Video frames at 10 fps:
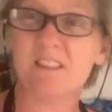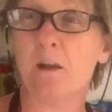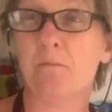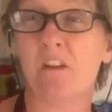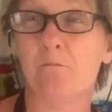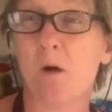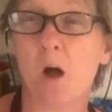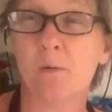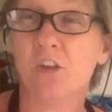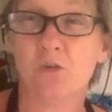a bit of
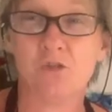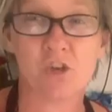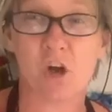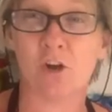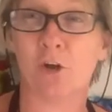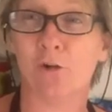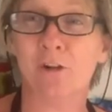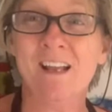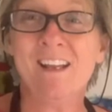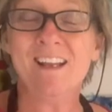barbecue charcoal
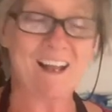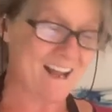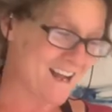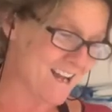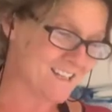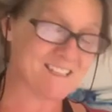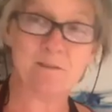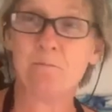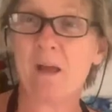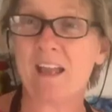and
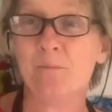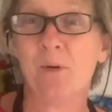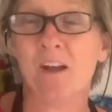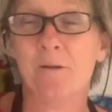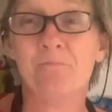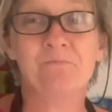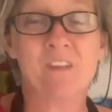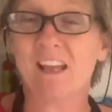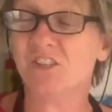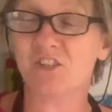some paper
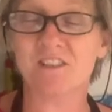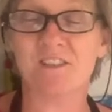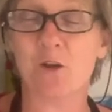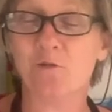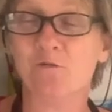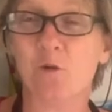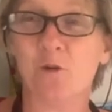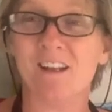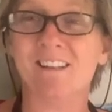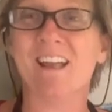and just go for
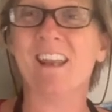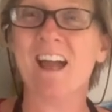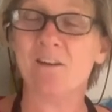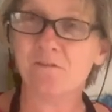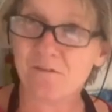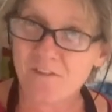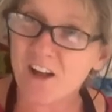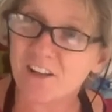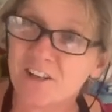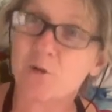it and have
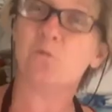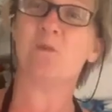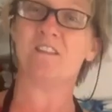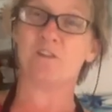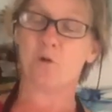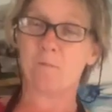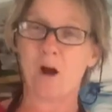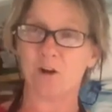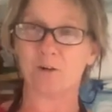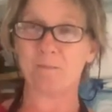fun with your mark